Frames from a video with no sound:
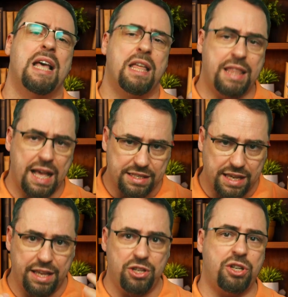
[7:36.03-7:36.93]
That's
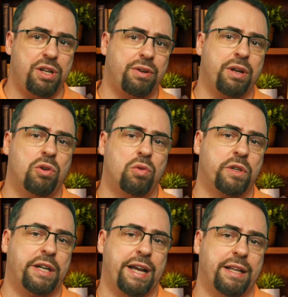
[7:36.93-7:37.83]
engineering
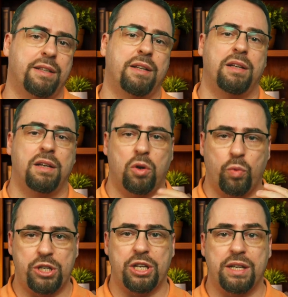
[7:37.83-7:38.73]
overhead,
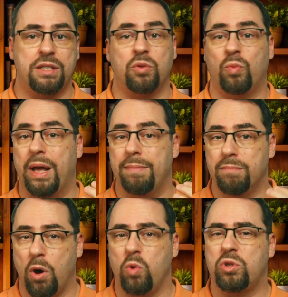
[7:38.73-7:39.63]
which is why
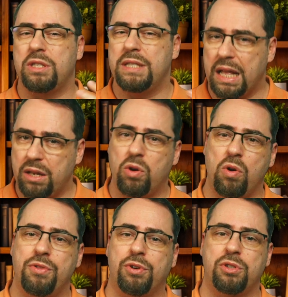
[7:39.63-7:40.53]
most
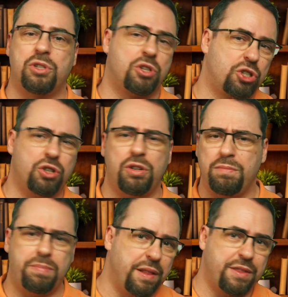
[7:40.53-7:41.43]
non-coders shouldn't
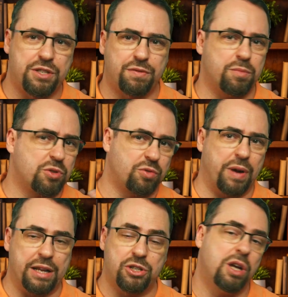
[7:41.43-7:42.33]
build this from
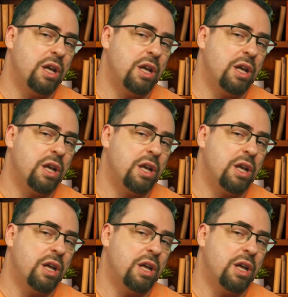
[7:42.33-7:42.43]
scratch.